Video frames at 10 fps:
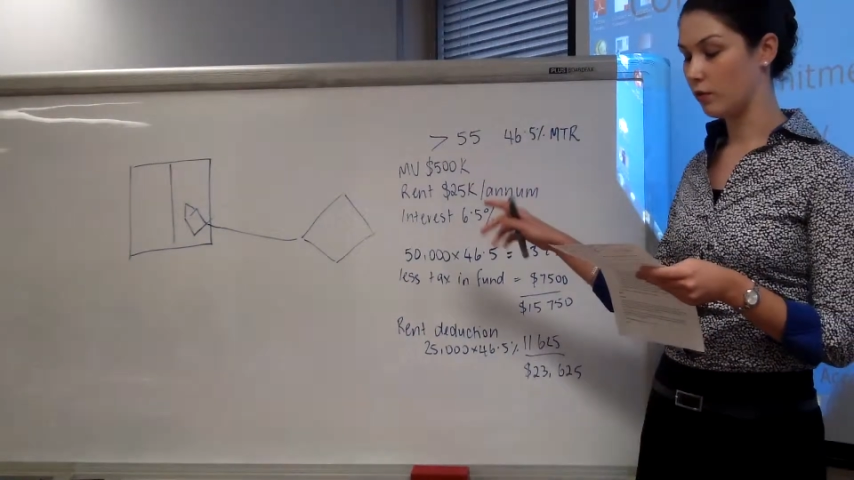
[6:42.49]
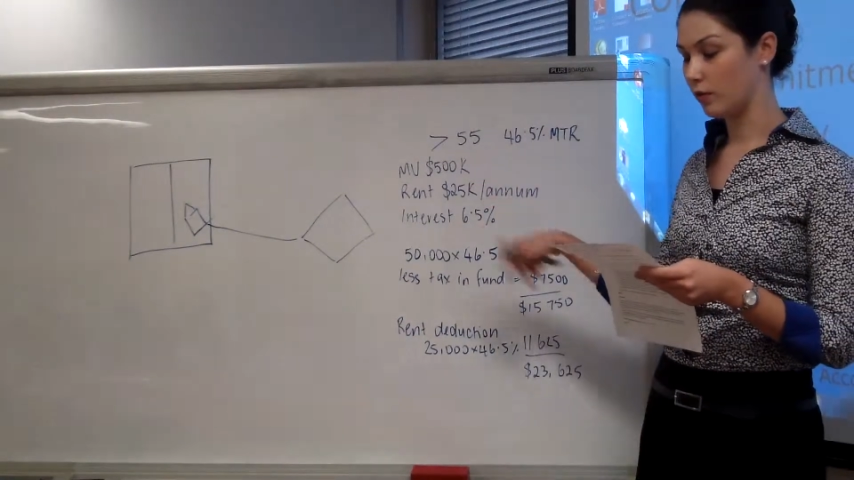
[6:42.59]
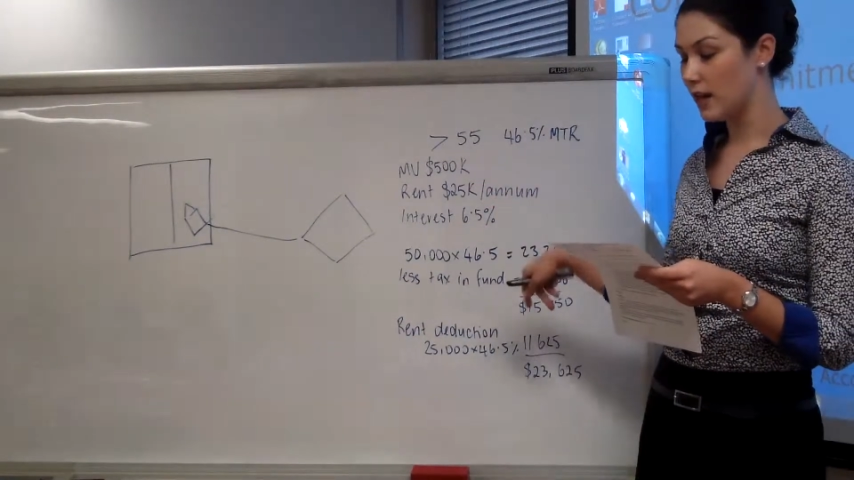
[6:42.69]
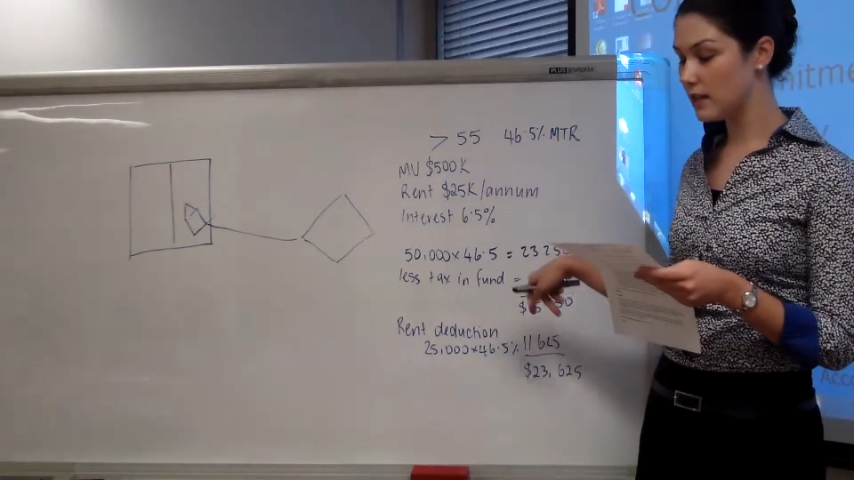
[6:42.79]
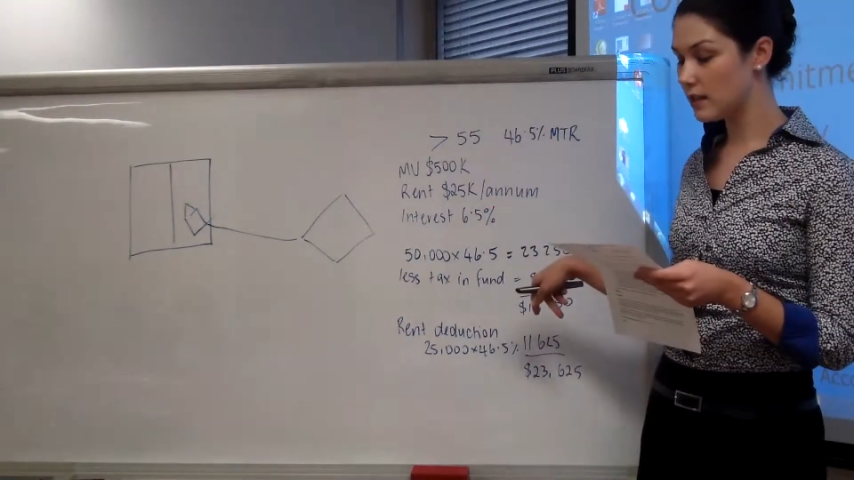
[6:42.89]
for the
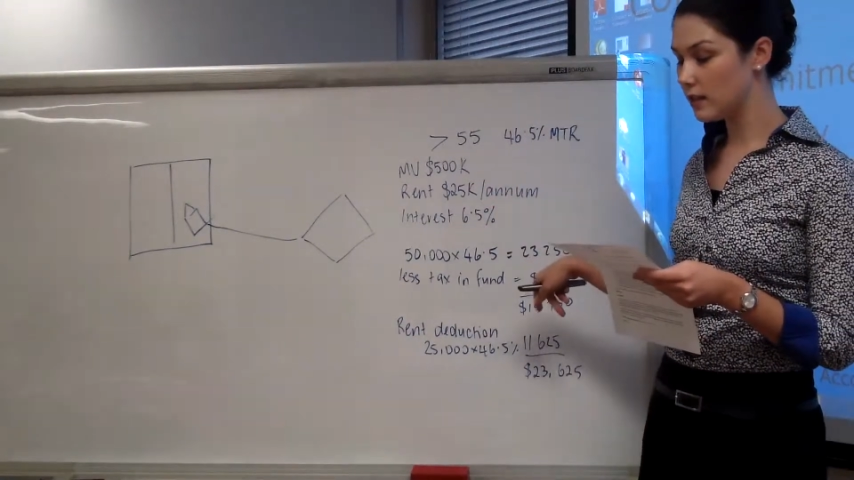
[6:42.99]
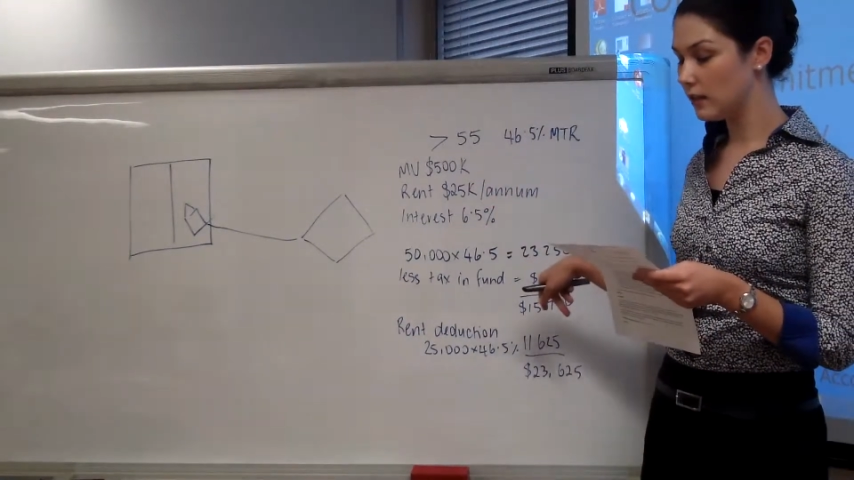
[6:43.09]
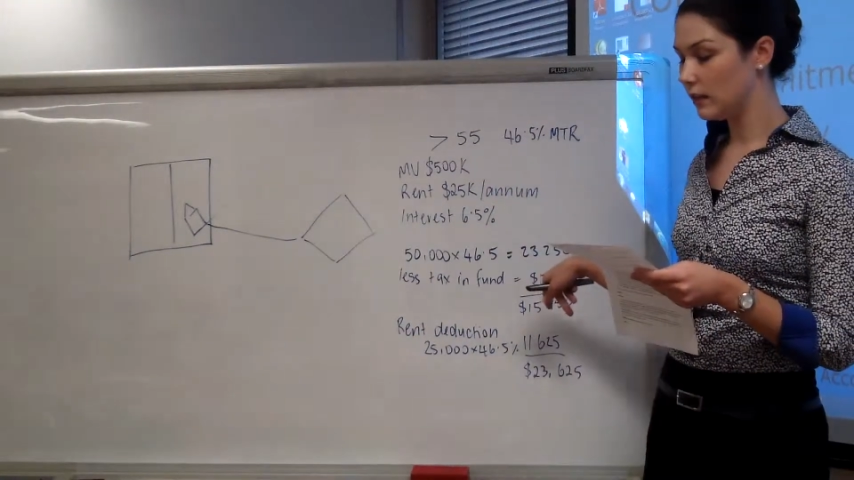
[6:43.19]
rent,